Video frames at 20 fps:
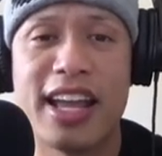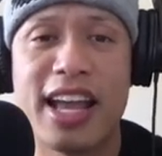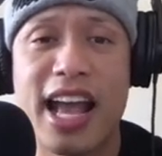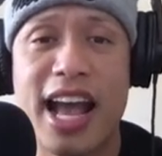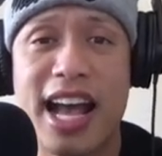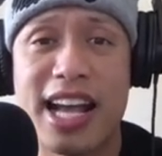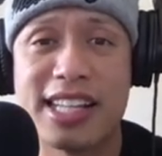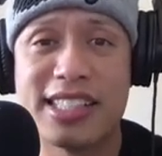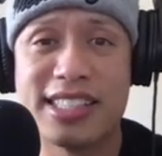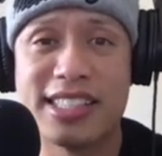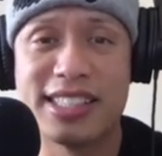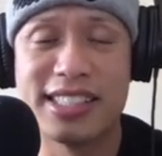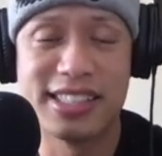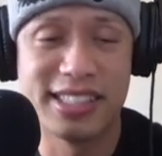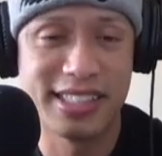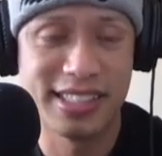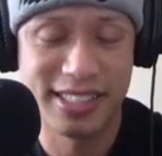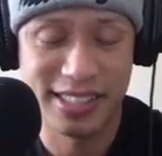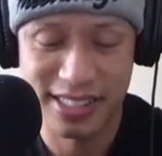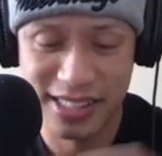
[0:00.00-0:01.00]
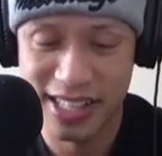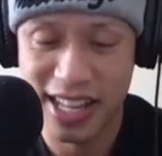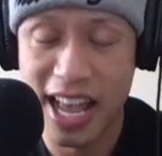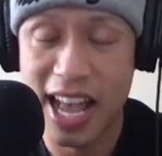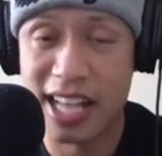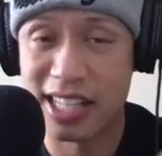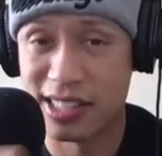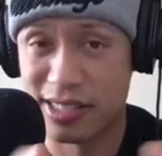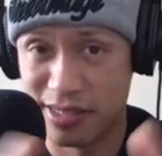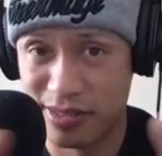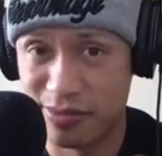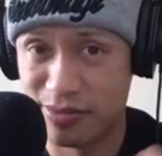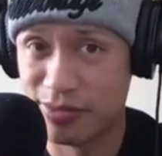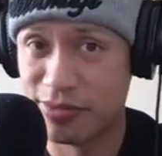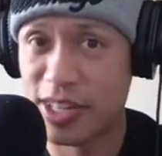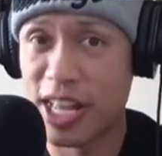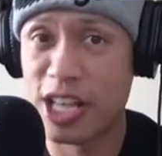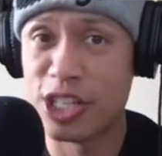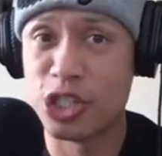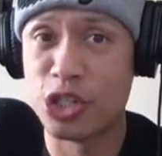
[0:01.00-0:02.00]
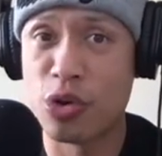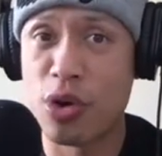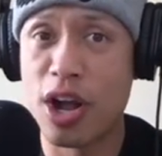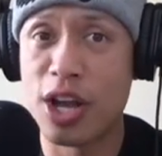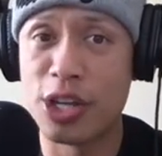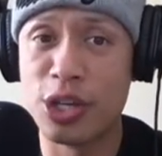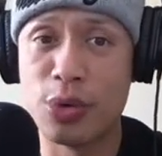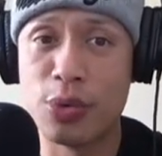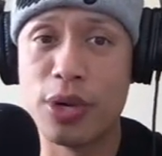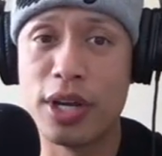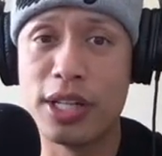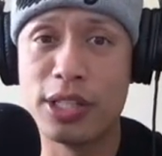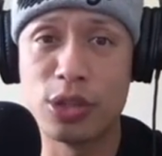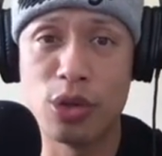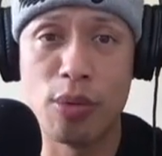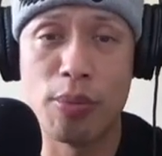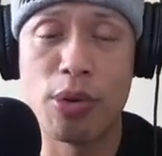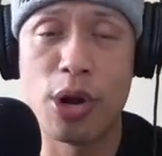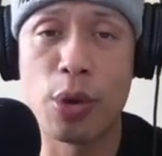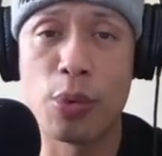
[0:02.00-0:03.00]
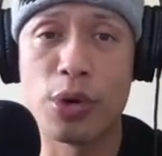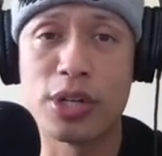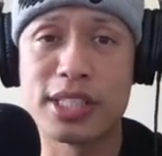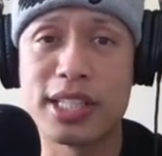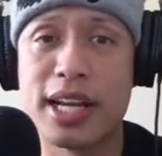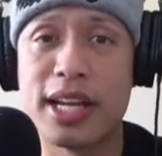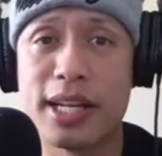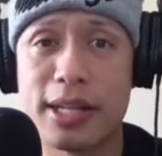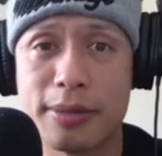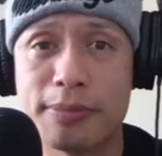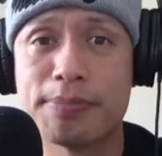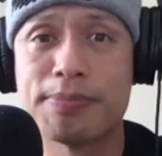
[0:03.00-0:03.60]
has has has drawn you in to a point where it's like,